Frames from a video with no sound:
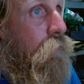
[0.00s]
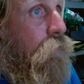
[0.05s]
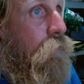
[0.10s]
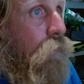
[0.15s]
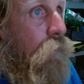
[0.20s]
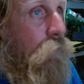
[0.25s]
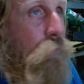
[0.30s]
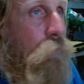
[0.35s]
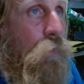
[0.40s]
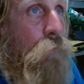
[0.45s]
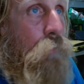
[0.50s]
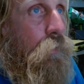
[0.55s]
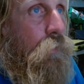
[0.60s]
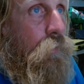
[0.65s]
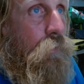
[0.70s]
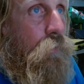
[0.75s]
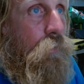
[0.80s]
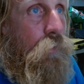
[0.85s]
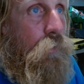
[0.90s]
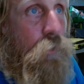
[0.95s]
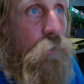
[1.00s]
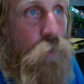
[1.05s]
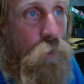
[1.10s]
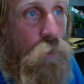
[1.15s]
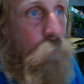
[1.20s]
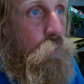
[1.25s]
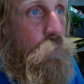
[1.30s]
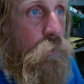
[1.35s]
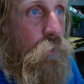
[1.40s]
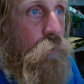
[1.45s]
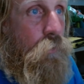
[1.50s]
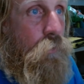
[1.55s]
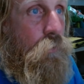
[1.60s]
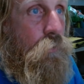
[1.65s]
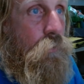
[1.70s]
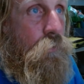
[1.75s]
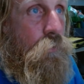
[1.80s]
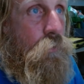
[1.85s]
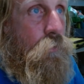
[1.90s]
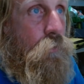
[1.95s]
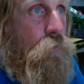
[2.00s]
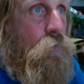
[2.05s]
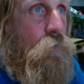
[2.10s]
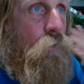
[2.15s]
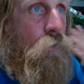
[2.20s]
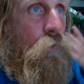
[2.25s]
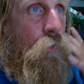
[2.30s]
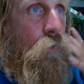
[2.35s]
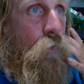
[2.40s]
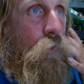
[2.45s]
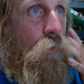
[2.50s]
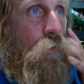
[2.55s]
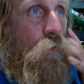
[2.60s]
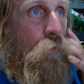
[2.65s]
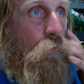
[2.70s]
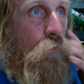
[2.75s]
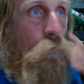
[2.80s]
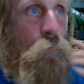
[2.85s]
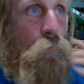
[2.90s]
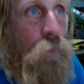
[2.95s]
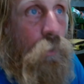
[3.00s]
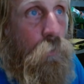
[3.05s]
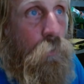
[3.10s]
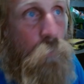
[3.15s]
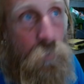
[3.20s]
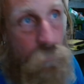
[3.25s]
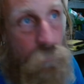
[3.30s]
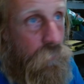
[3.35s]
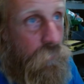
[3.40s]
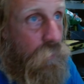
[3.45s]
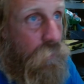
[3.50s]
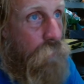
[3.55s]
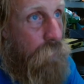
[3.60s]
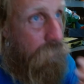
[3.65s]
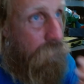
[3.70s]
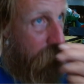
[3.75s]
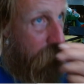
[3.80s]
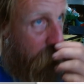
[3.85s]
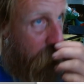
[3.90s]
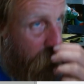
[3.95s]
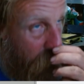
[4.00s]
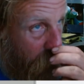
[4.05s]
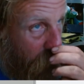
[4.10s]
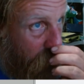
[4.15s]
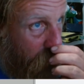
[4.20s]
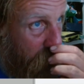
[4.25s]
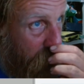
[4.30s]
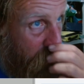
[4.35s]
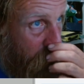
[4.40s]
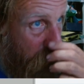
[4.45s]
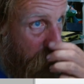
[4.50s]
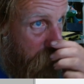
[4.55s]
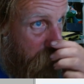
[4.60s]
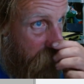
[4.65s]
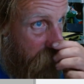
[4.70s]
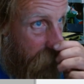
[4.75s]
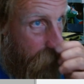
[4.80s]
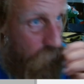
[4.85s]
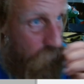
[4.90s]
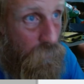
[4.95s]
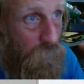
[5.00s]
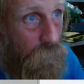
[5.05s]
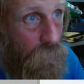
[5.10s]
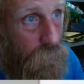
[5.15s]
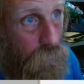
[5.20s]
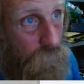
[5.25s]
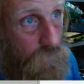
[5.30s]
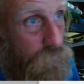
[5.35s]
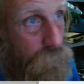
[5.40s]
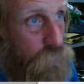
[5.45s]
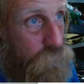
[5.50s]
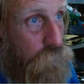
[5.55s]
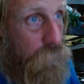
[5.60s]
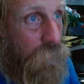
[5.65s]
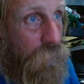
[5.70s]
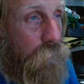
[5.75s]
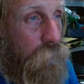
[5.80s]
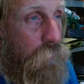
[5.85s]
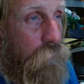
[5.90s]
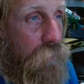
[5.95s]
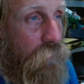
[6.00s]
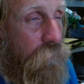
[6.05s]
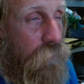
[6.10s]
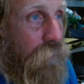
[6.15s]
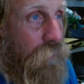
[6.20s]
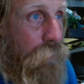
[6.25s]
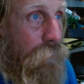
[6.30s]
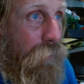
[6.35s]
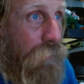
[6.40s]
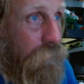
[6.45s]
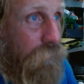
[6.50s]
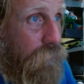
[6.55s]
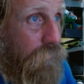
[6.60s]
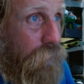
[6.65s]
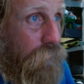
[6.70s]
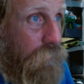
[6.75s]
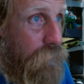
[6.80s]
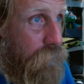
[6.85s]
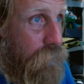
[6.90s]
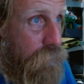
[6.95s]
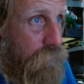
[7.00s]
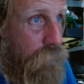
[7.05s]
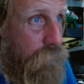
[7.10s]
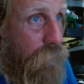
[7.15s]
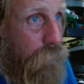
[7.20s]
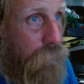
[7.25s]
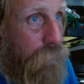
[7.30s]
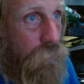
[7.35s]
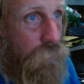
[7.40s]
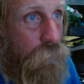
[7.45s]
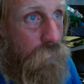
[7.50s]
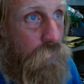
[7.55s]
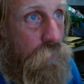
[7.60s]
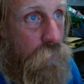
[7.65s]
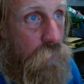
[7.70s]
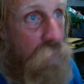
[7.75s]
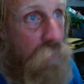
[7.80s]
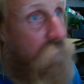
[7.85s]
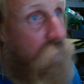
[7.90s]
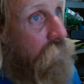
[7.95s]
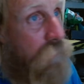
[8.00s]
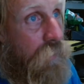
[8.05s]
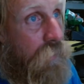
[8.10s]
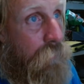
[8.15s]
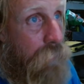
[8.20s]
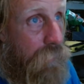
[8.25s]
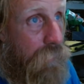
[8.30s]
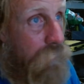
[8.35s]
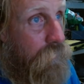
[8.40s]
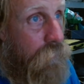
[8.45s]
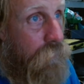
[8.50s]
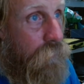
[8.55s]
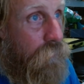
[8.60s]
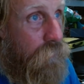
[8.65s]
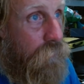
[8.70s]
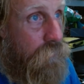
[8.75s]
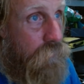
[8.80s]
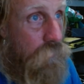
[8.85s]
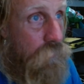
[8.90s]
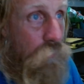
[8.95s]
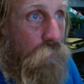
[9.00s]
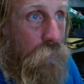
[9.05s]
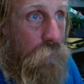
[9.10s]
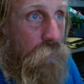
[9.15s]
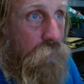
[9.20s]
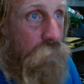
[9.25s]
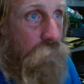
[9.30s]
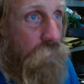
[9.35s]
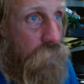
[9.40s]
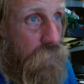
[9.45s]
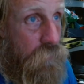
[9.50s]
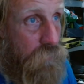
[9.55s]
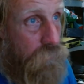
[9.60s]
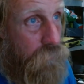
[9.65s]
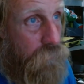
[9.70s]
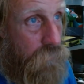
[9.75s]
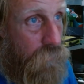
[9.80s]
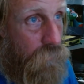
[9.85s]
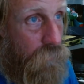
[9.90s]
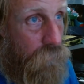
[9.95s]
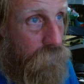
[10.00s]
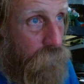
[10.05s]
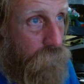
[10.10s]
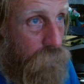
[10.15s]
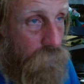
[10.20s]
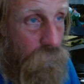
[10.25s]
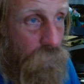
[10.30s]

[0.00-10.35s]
And maybe the Egyptians were making beaver dam analogs, and maybe the Sumerians were making beaver dam analogs, and maybe they were using beaver dam analogs in order to facilitate for their